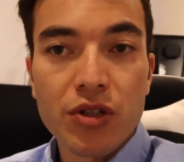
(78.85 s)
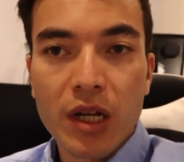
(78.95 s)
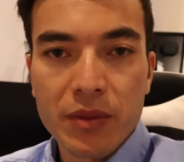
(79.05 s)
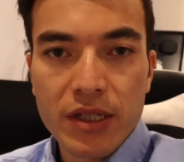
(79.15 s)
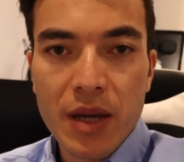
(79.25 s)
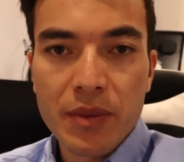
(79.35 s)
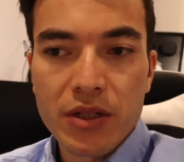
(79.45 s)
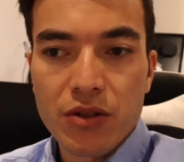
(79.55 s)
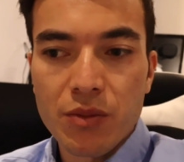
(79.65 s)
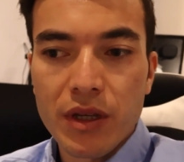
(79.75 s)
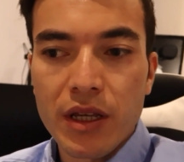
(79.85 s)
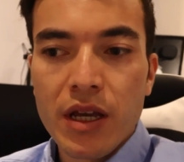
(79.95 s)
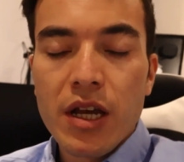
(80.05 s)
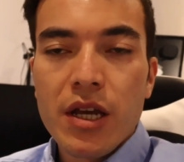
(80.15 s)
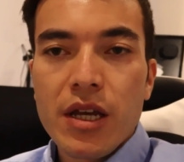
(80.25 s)
not be time consuming.
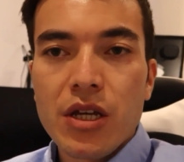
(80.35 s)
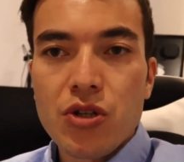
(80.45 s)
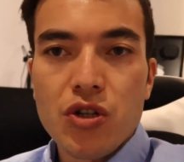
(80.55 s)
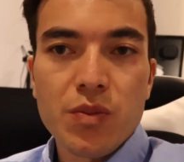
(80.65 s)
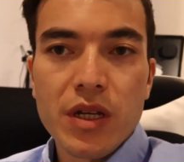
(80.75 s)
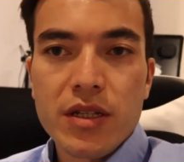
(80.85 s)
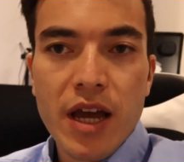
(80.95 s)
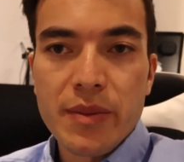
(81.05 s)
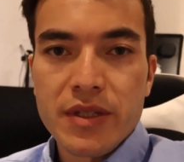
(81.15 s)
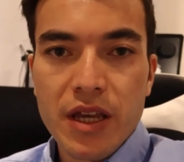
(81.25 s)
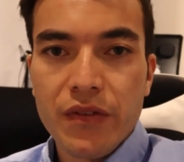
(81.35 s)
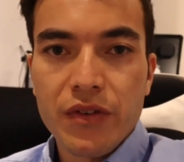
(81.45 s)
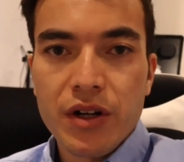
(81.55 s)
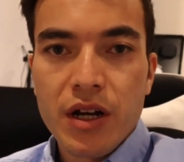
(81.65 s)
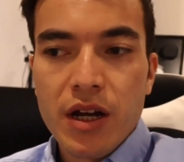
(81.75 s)
It should be a time
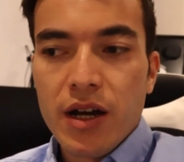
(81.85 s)
saver.